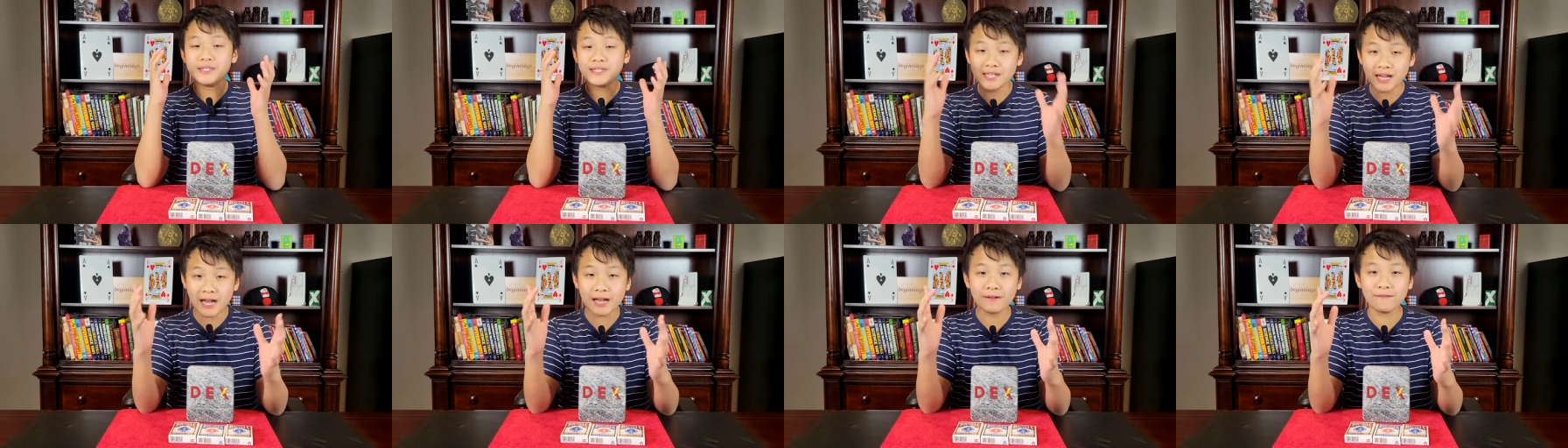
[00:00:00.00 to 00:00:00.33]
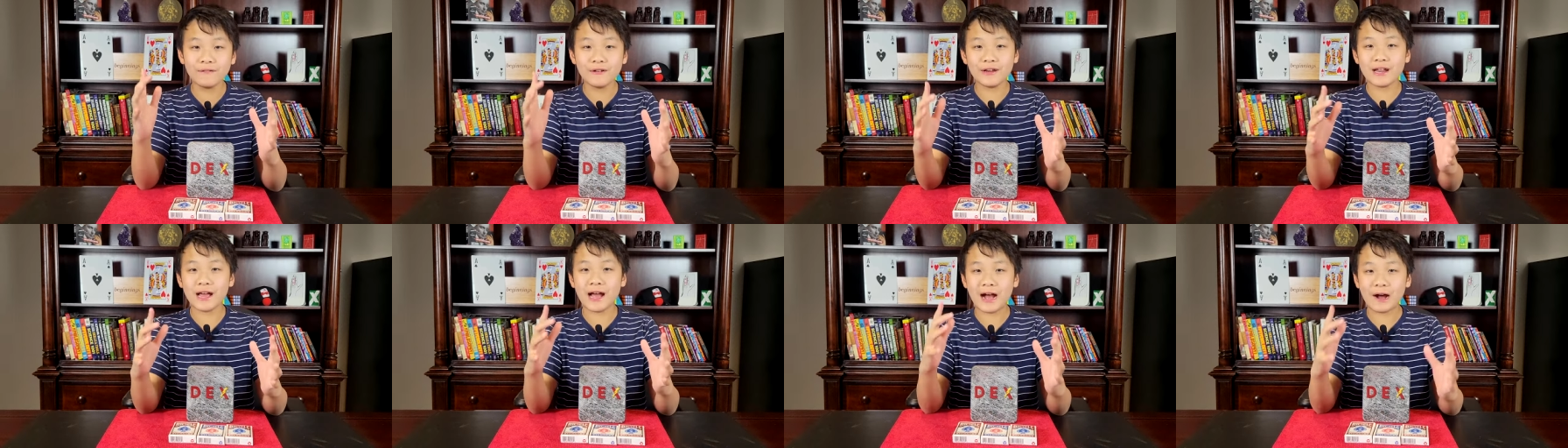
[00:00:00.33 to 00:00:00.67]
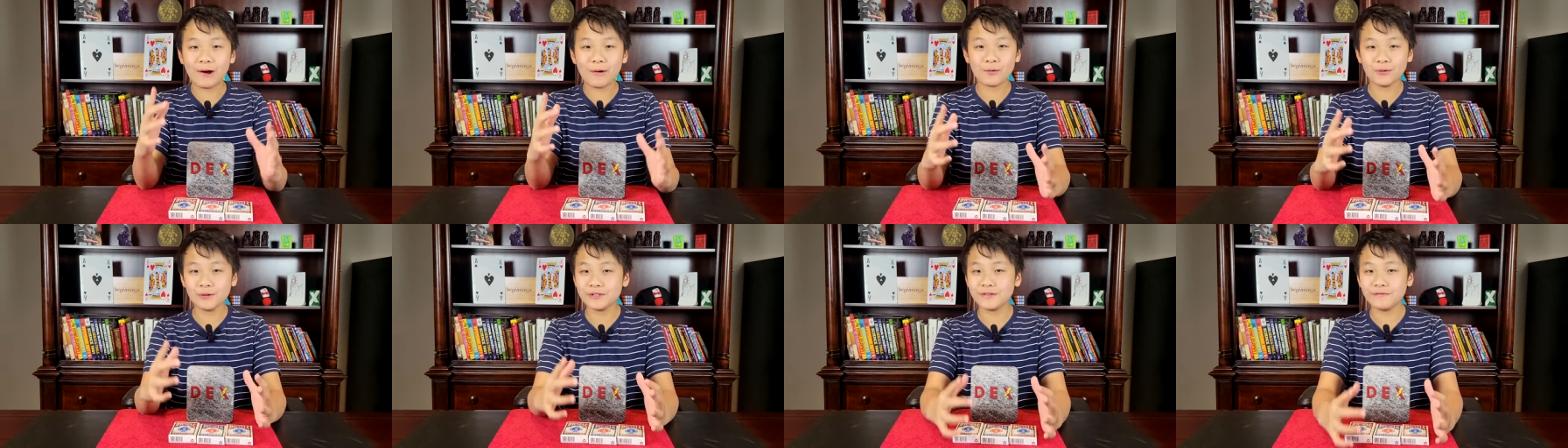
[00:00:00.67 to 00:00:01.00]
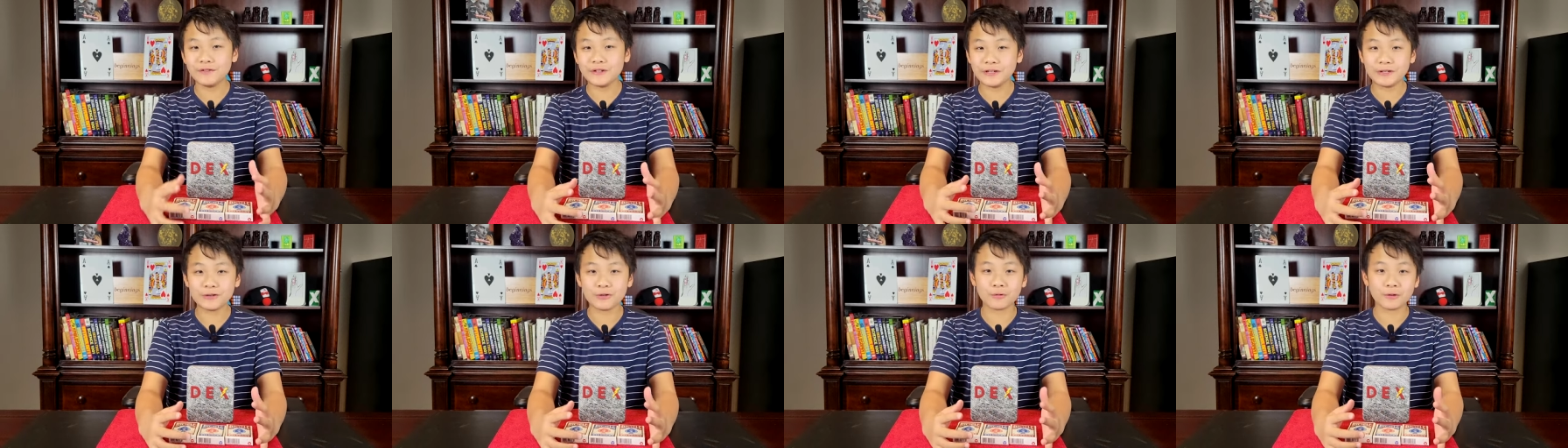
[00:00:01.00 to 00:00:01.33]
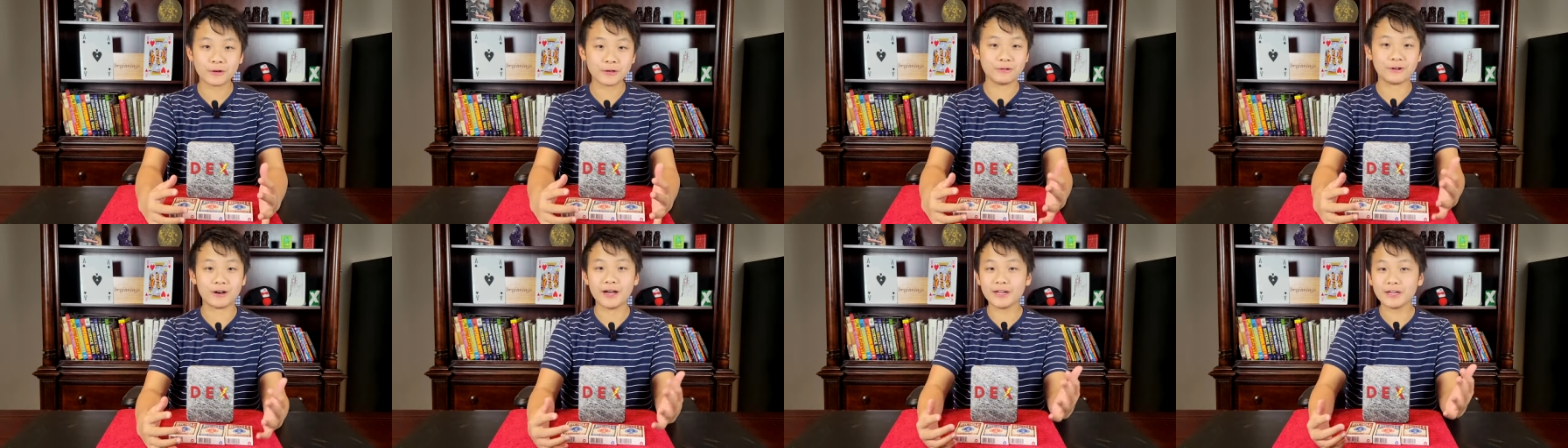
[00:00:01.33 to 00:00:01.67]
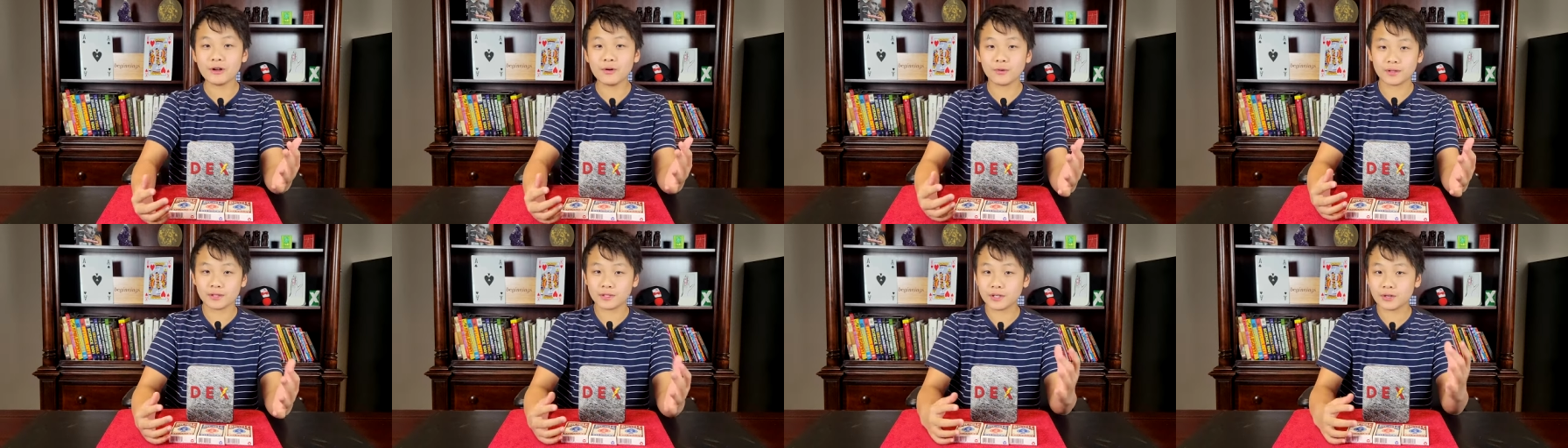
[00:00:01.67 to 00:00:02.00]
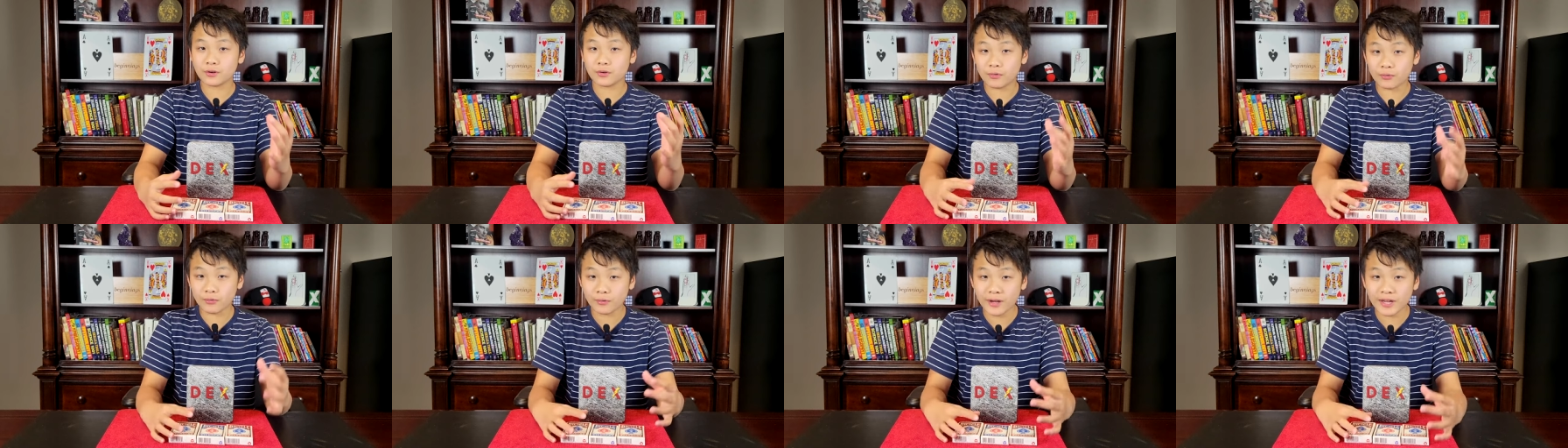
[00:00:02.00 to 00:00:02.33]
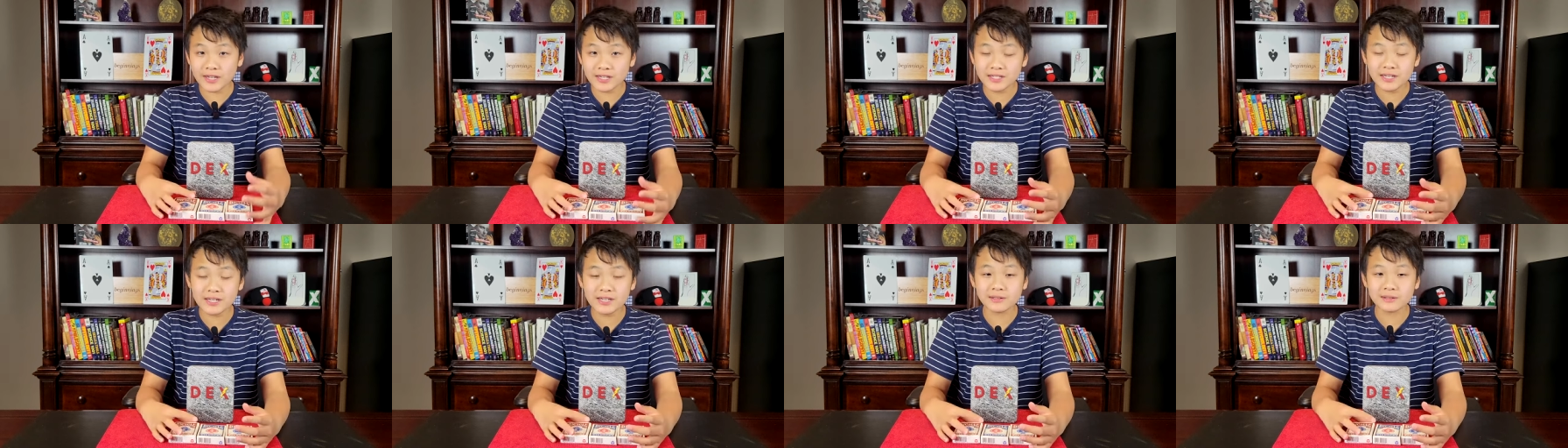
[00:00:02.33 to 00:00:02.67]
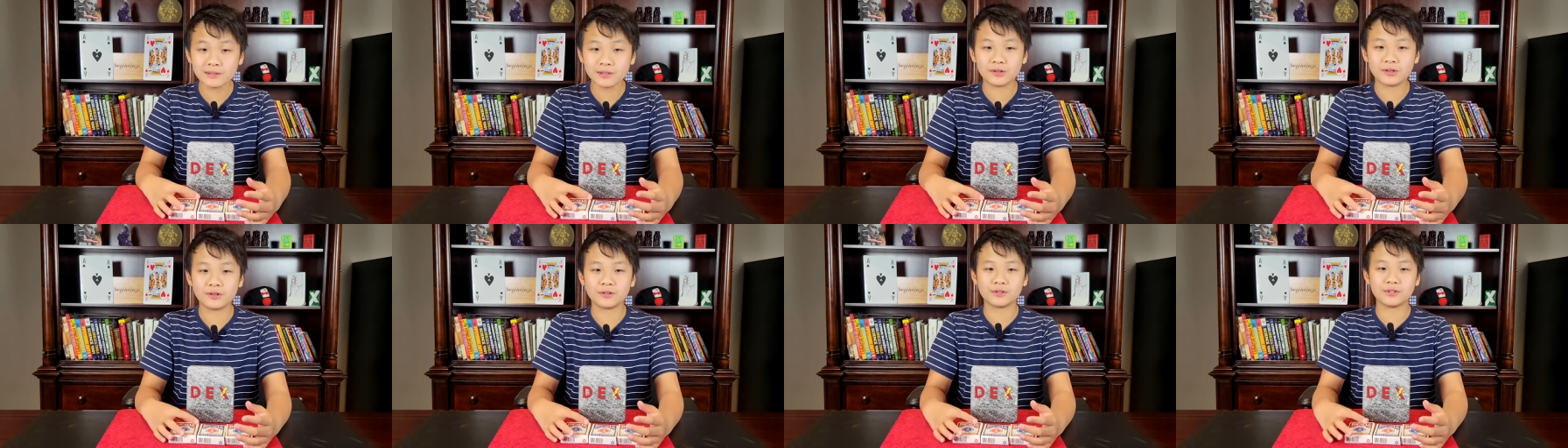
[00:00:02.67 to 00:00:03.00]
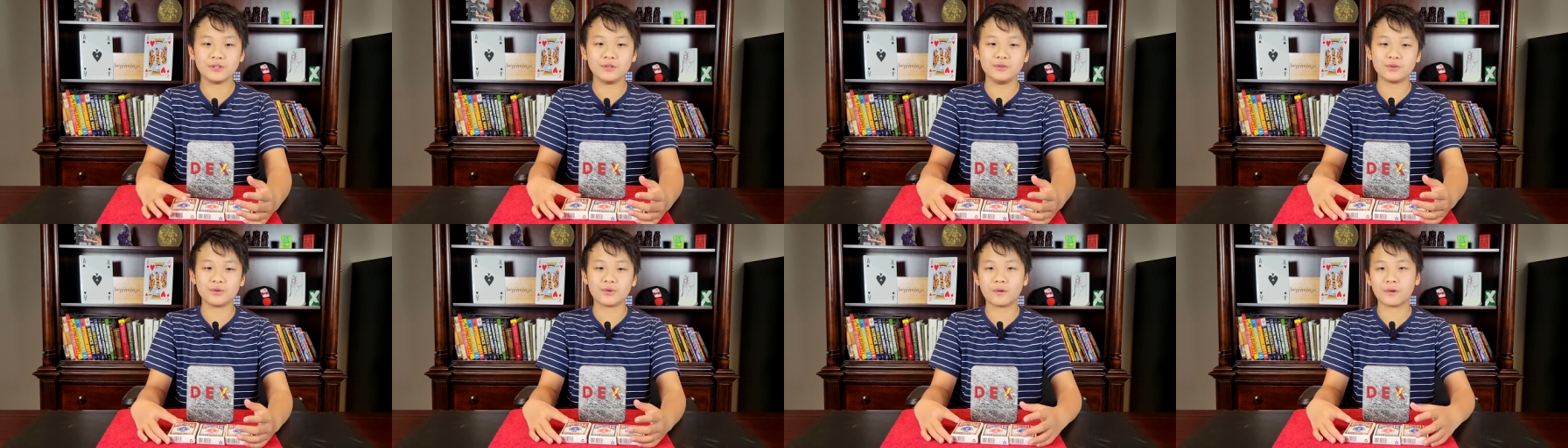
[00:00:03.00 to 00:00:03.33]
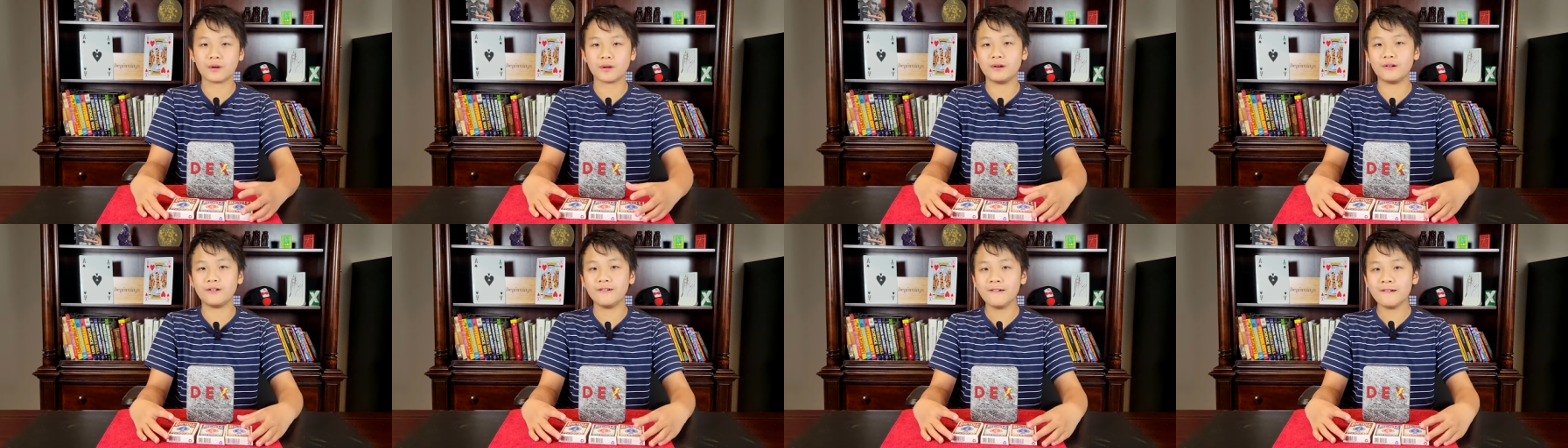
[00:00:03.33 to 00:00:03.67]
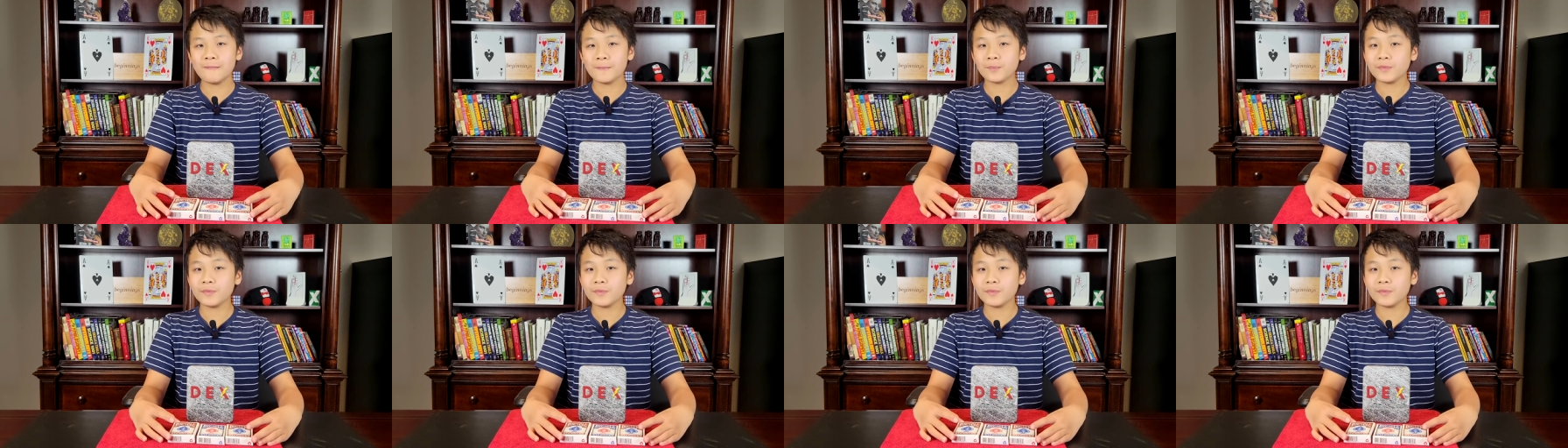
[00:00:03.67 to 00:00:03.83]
seven hours of tutorial. I know it's a crazy long tutorial.